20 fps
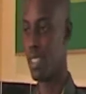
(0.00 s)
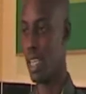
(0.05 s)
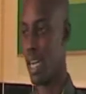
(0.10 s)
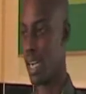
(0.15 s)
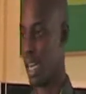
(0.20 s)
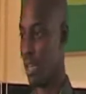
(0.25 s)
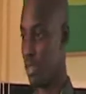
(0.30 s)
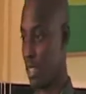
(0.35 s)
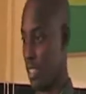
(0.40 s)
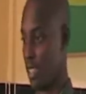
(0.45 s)

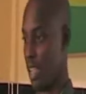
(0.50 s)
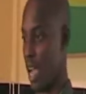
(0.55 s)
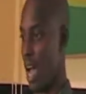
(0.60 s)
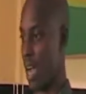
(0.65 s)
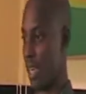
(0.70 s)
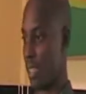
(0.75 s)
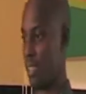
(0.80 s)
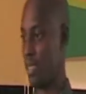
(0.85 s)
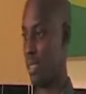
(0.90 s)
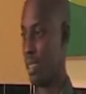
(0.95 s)
account is
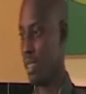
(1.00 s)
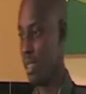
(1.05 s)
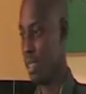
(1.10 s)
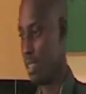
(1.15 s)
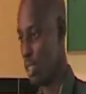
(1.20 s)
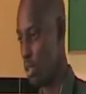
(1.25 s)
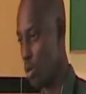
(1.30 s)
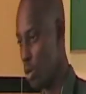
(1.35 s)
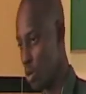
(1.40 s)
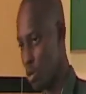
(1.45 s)
hacked.
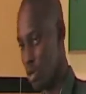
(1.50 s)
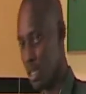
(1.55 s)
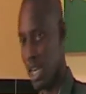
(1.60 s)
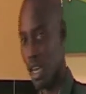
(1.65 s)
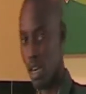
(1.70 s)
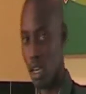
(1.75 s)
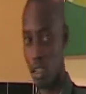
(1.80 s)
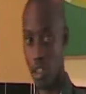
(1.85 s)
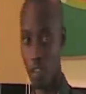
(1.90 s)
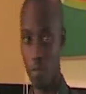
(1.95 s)
There are
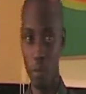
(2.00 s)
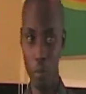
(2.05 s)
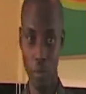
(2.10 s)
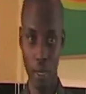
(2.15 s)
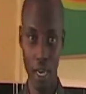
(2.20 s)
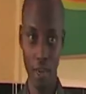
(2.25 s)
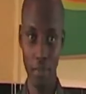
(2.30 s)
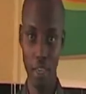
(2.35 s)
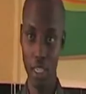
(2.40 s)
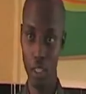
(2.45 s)
a lot of people
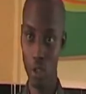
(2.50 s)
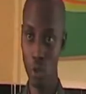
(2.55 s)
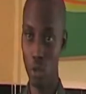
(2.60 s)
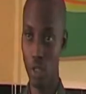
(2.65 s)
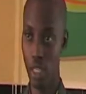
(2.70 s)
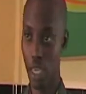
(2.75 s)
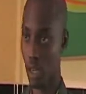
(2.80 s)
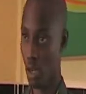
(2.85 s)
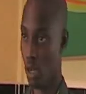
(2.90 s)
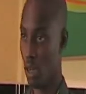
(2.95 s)
that are very good
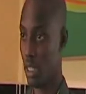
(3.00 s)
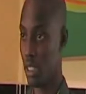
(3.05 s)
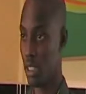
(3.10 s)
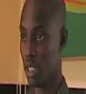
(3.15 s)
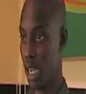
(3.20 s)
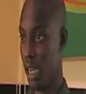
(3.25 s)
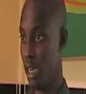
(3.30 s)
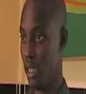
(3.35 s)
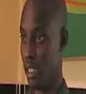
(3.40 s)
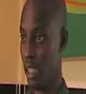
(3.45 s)

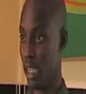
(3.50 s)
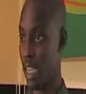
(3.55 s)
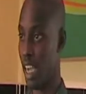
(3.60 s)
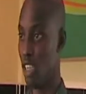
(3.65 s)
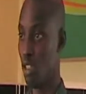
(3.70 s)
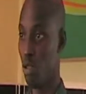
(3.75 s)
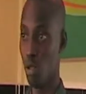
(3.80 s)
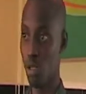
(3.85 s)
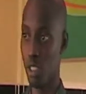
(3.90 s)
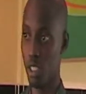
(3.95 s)
technologically. They
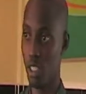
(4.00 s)
can use